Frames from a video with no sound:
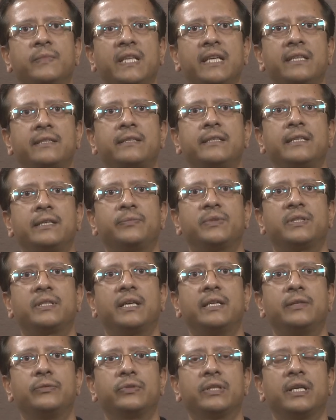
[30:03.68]
This gives
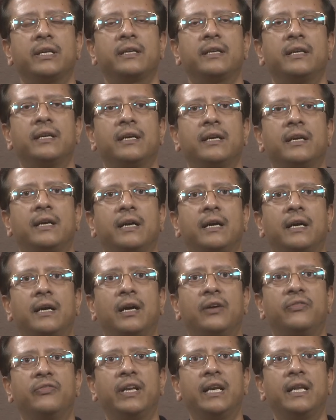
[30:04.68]
the user
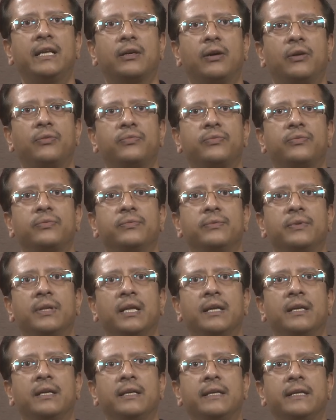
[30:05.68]
a feeling of
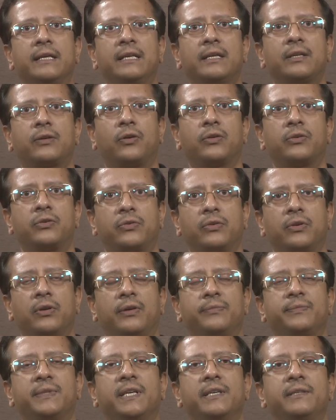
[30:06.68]
in
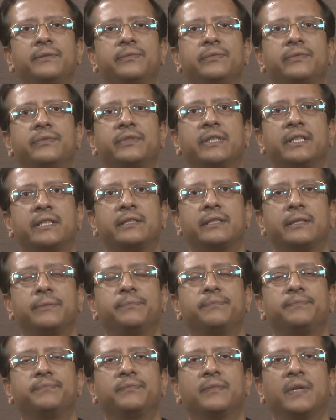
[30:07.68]
control of the
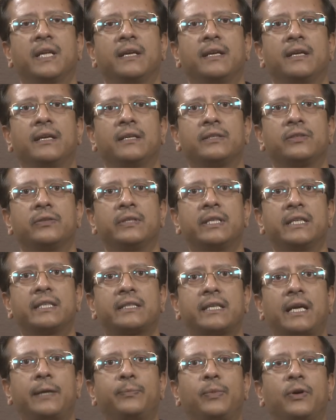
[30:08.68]
system. So,
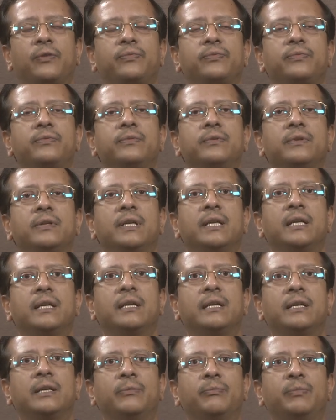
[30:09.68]
this type of
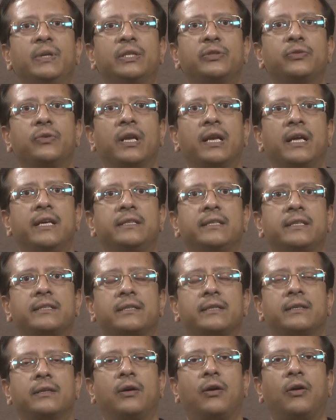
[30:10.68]

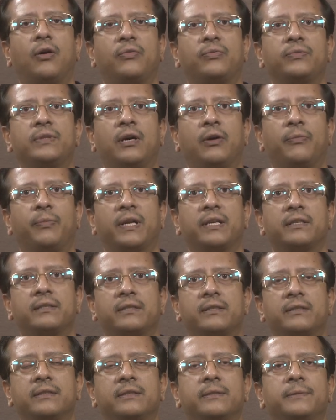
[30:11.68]
visualization of the
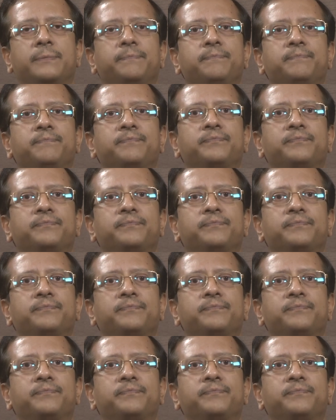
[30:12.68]
operations